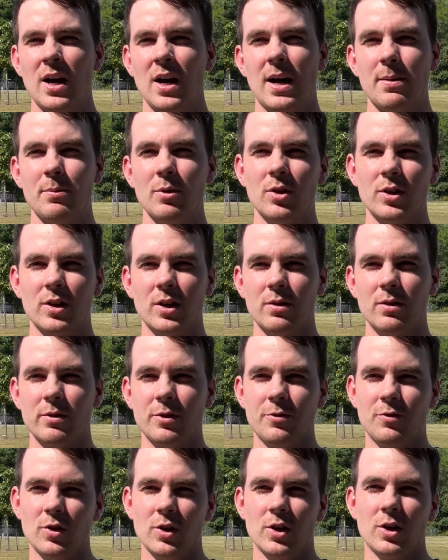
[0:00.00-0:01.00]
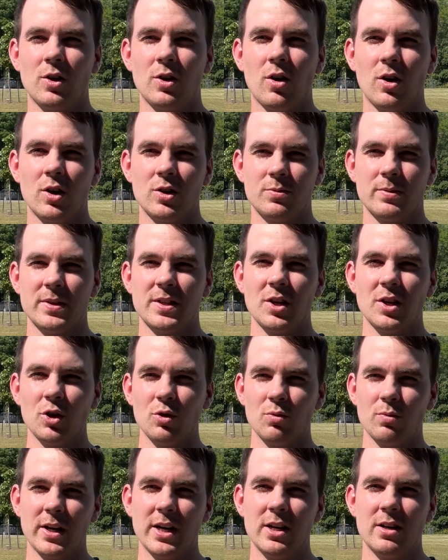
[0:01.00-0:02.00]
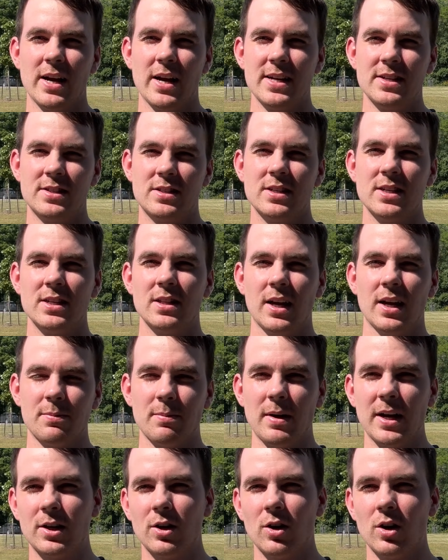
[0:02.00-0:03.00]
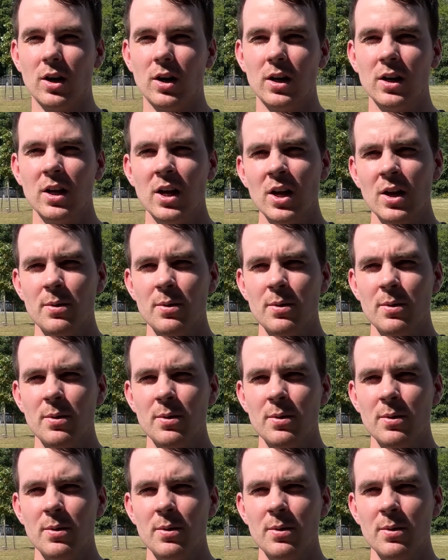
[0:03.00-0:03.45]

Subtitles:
I'm only going to refer to cars with no rear AC like my car.